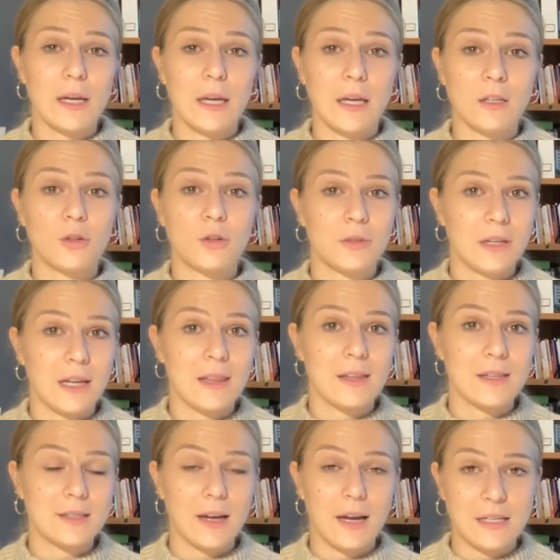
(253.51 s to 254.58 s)
in creating
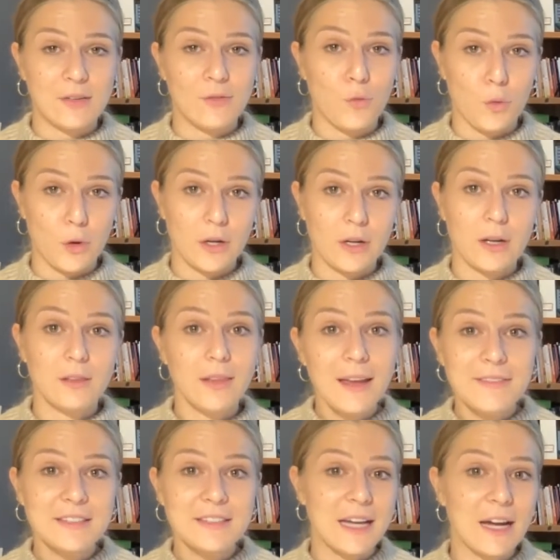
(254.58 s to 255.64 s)
this kind of work
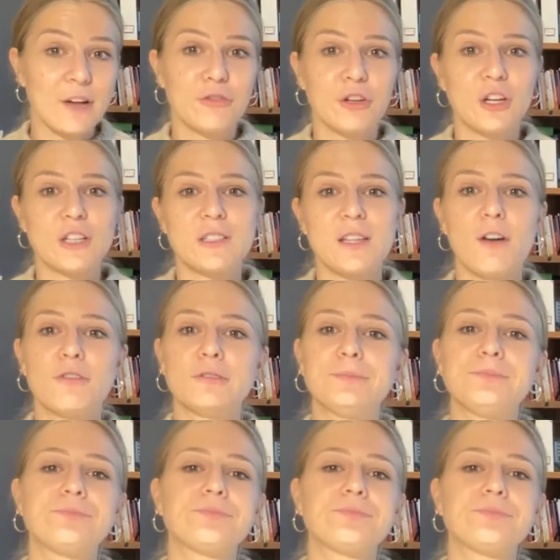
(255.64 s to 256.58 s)
lifestyle for yourself.